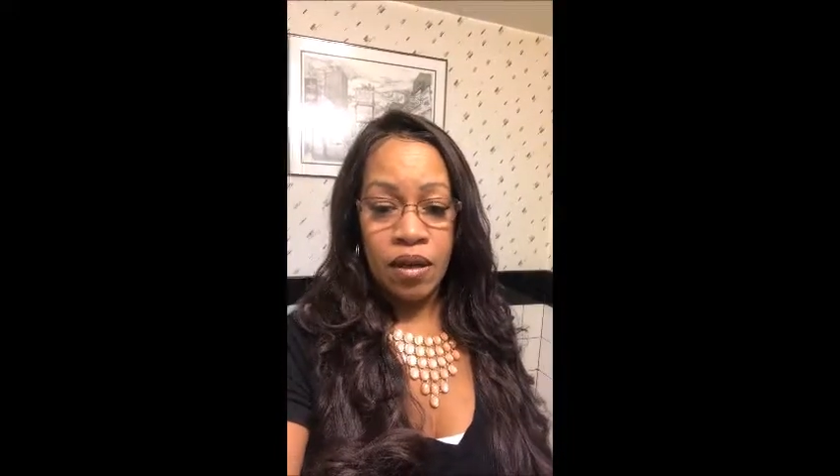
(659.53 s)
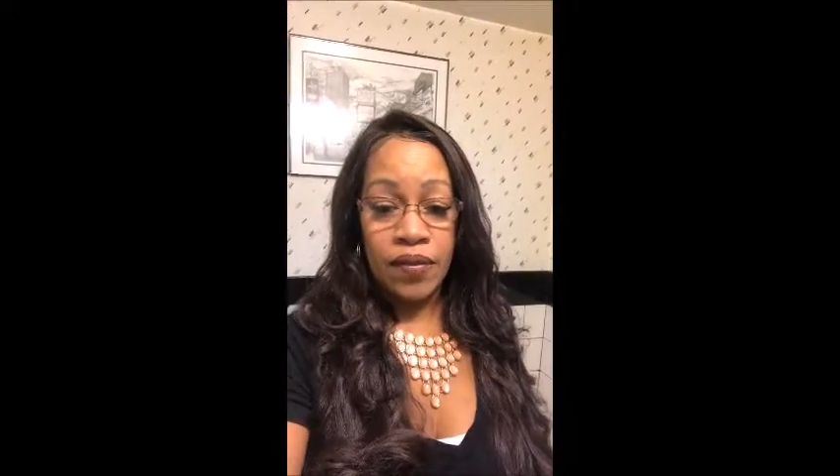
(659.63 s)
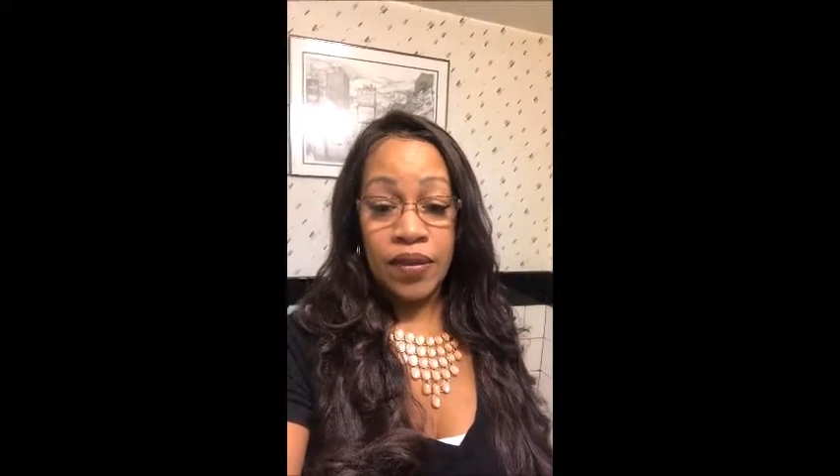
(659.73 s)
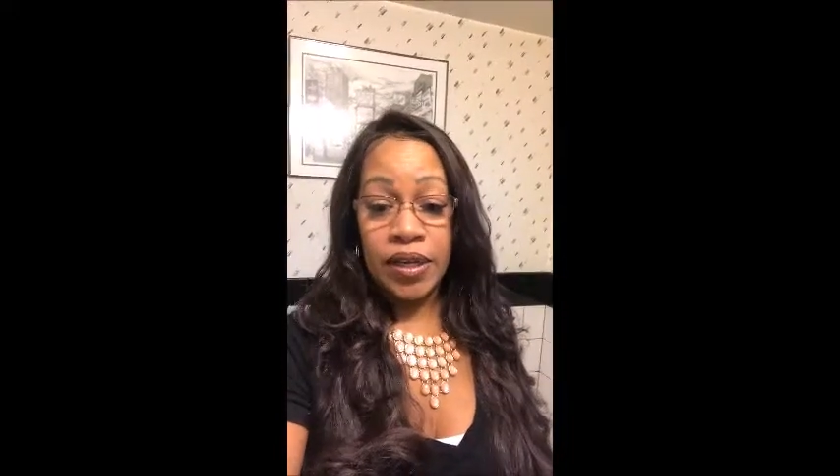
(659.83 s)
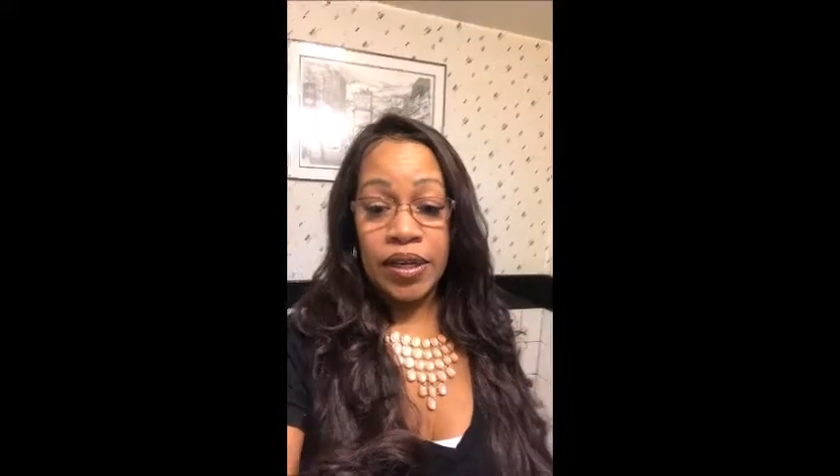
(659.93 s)

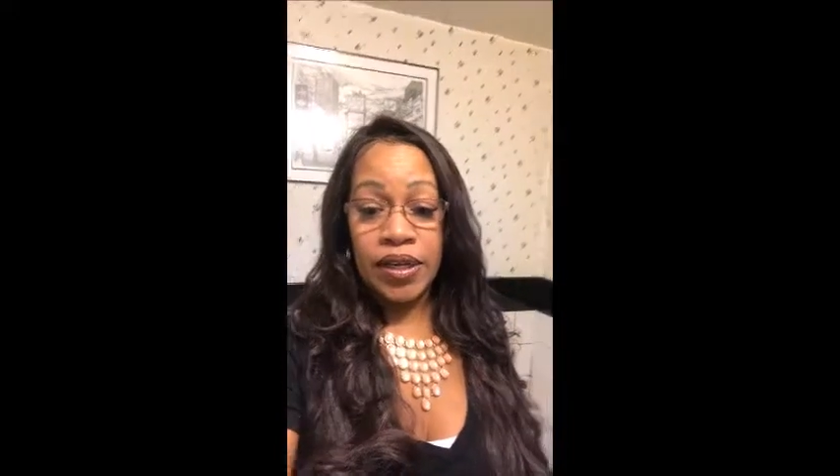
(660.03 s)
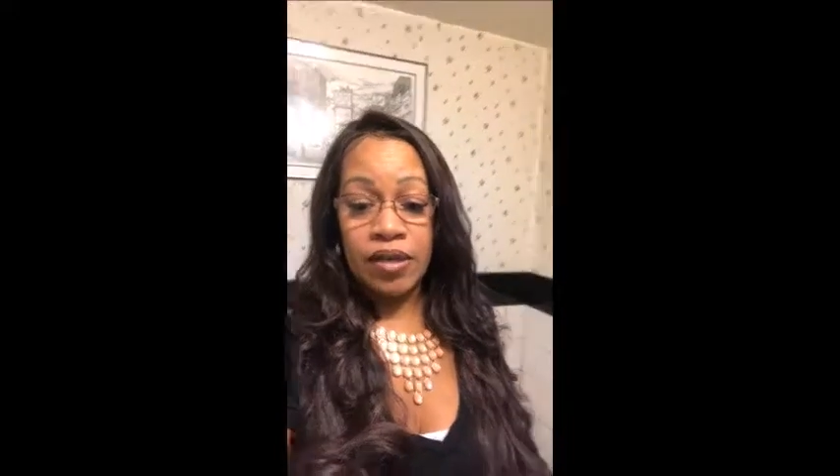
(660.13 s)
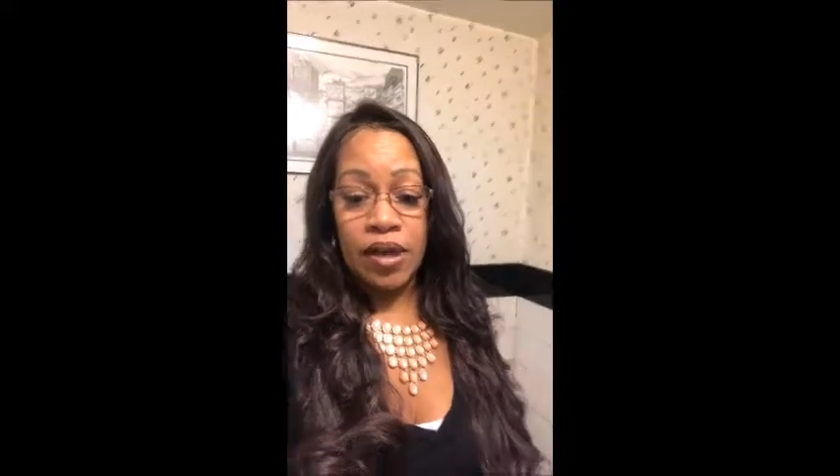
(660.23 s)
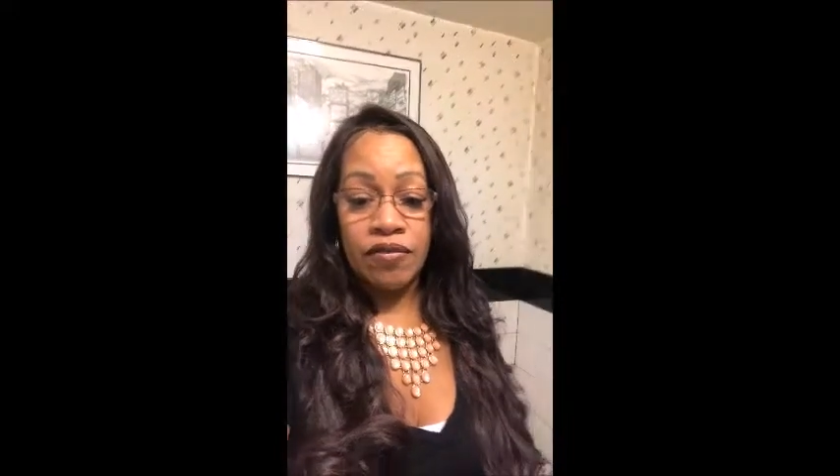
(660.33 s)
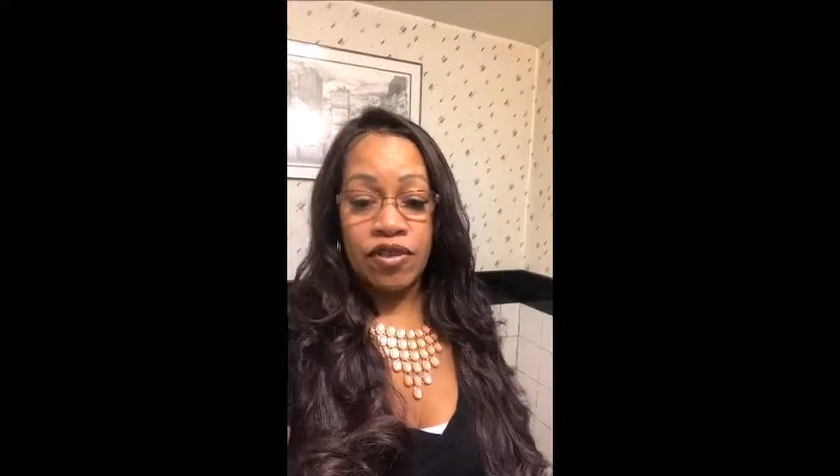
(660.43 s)
in the
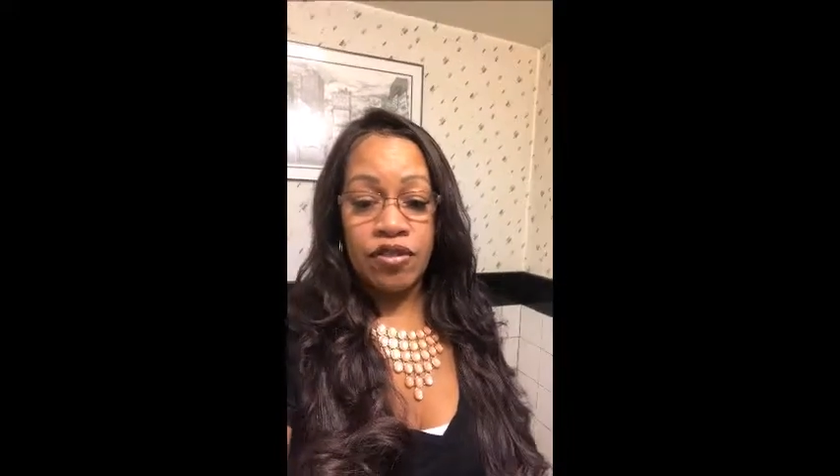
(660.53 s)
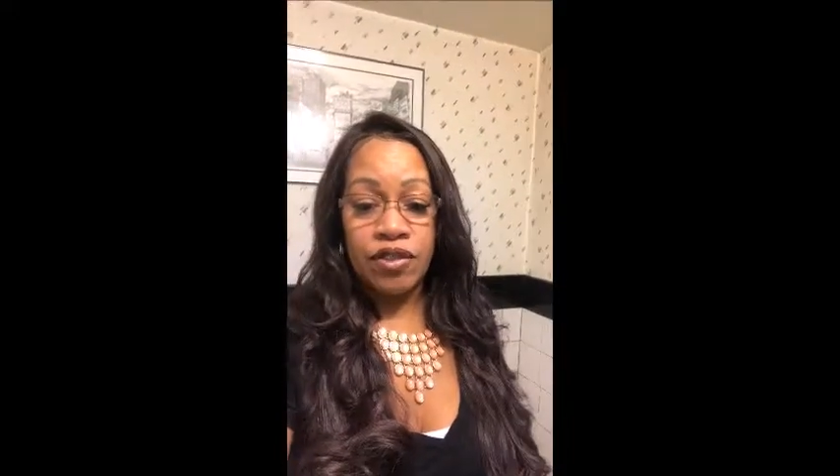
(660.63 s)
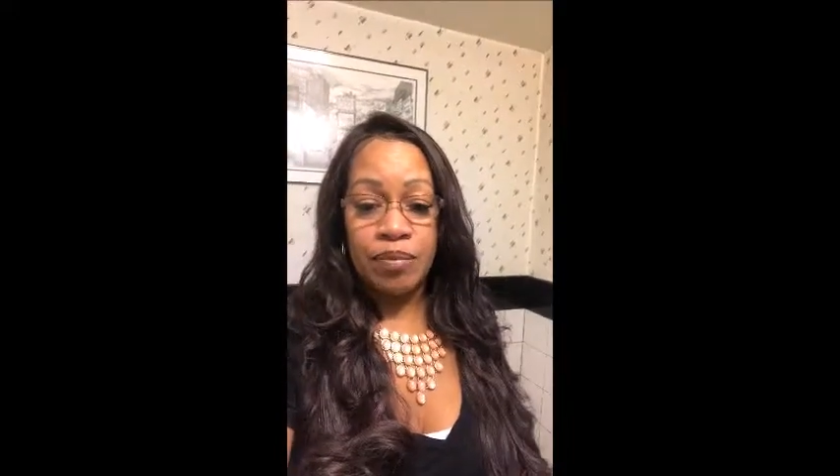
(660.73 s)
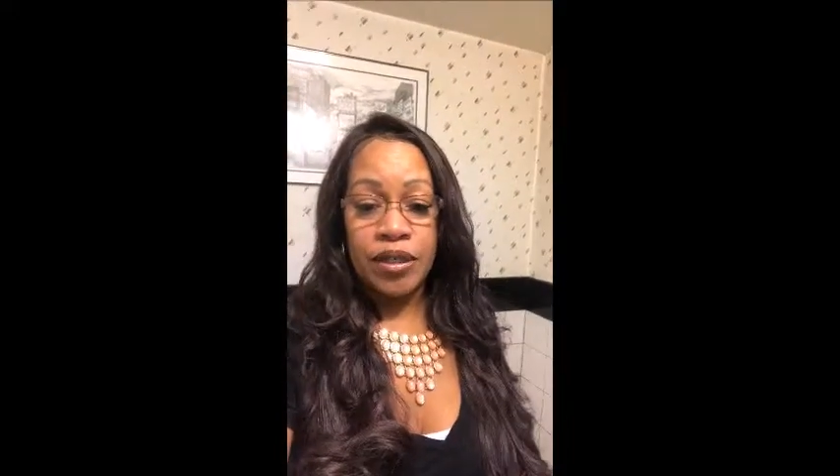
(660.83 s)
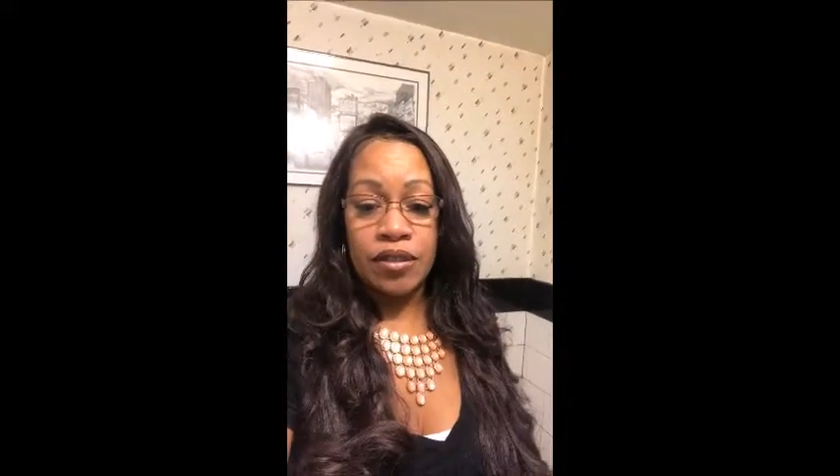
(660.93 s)
end, after
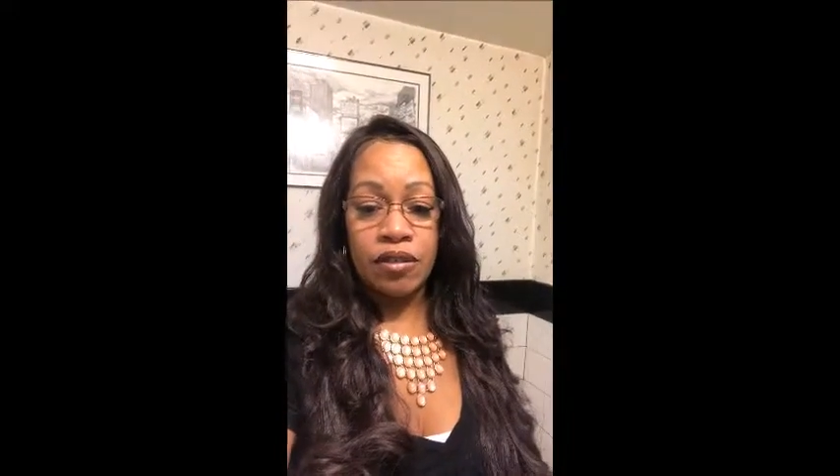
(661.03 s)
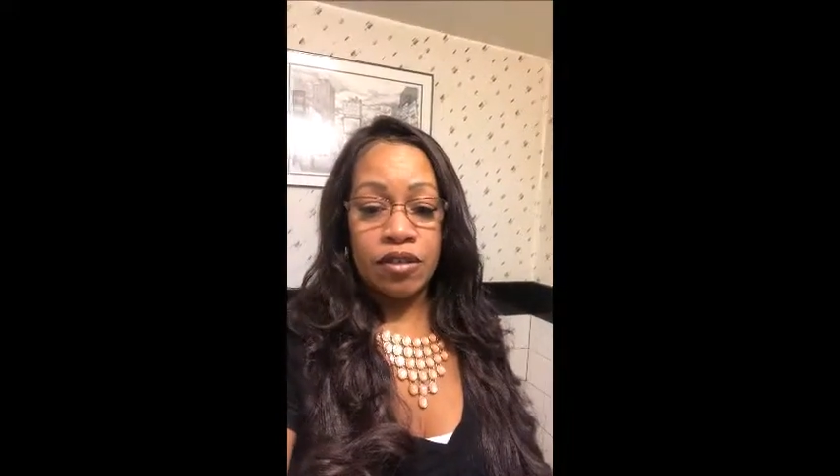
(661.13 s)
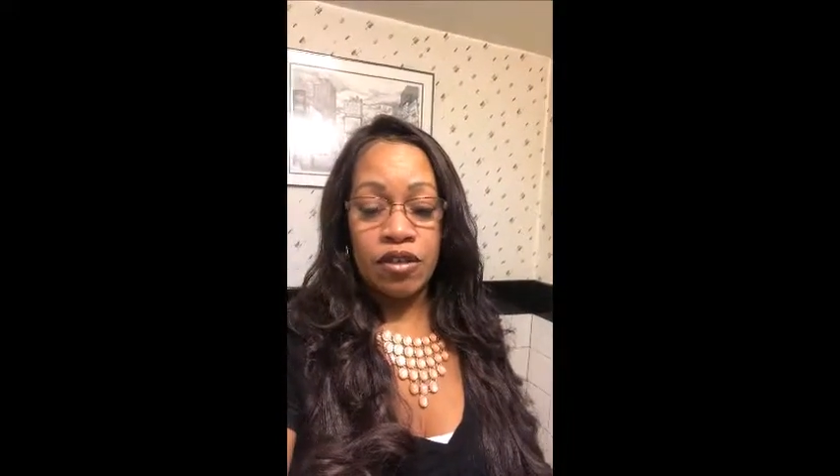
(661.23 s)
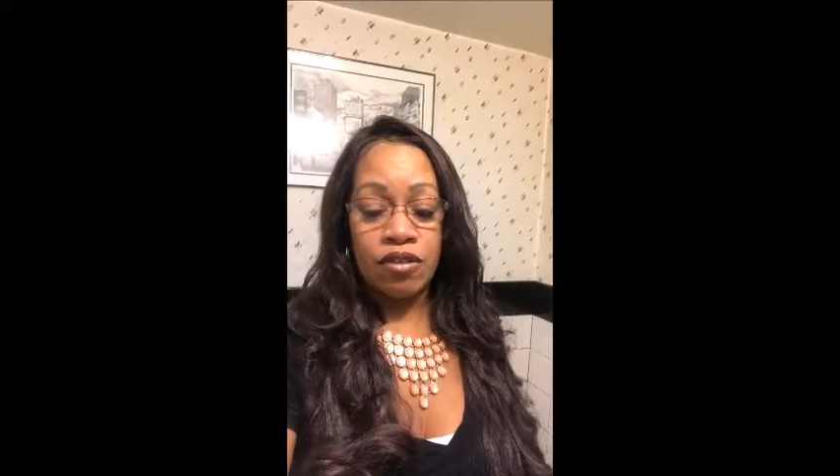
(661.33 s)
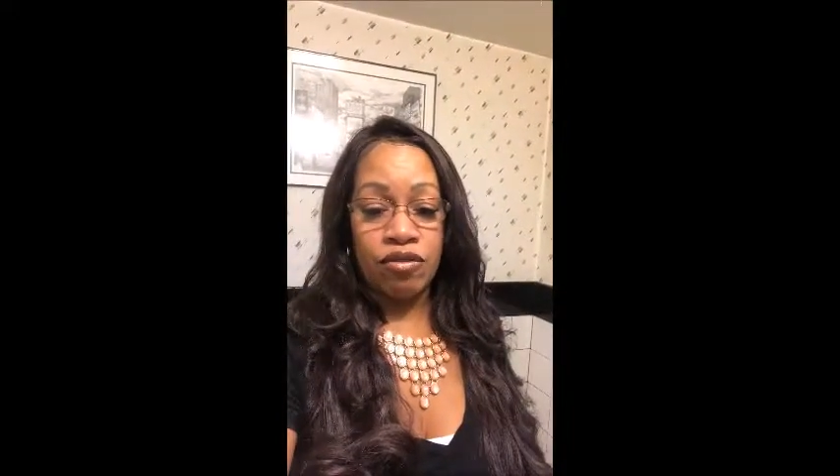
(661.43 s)
you've spent
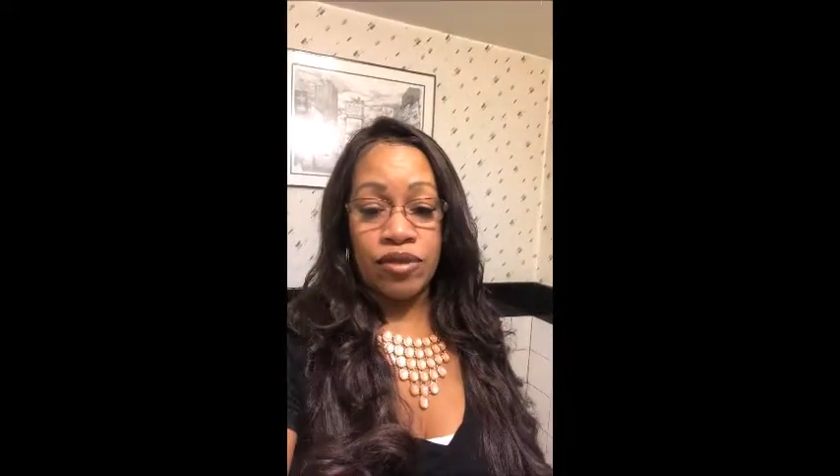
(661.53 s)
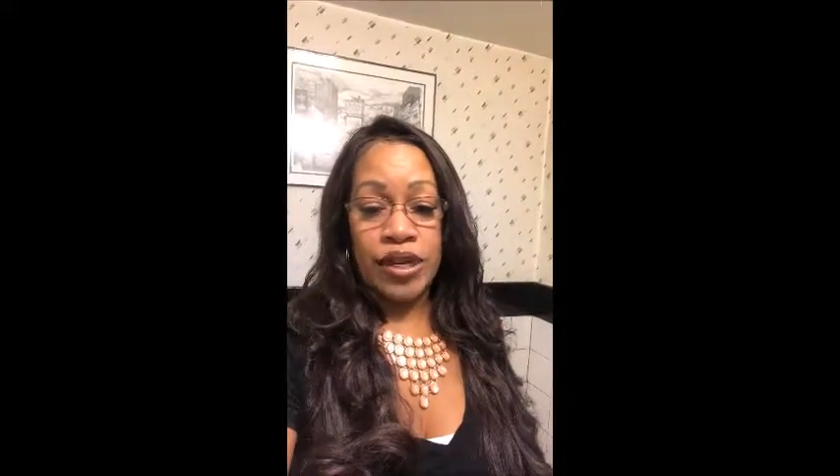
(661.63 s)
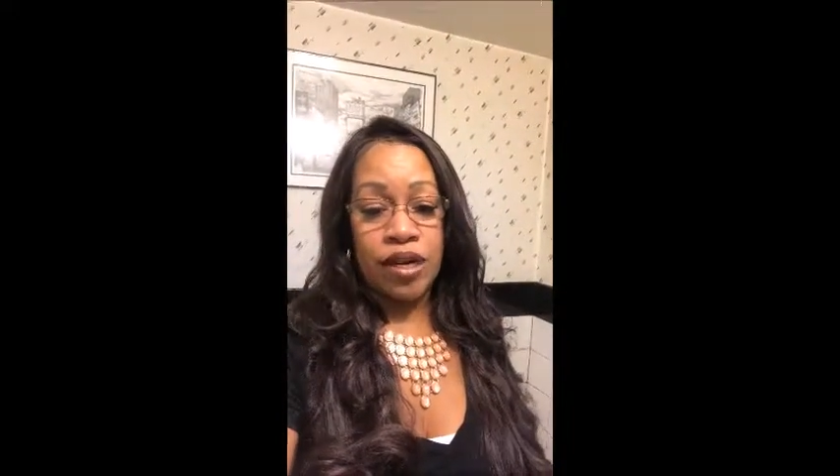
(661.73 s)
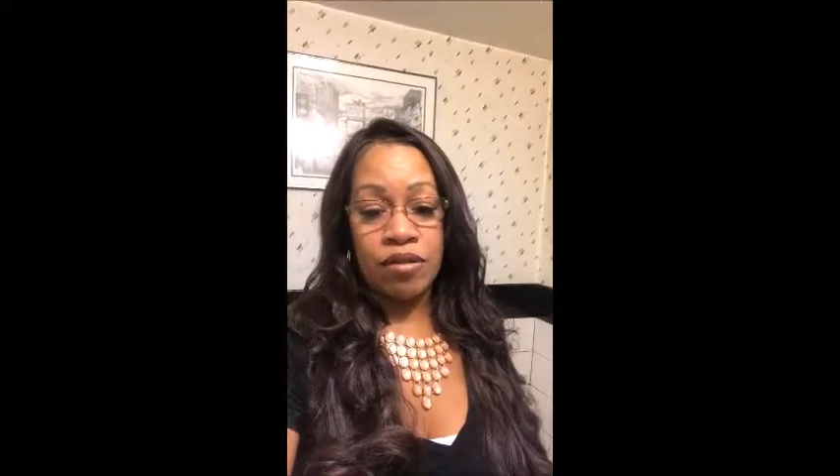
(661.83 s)
3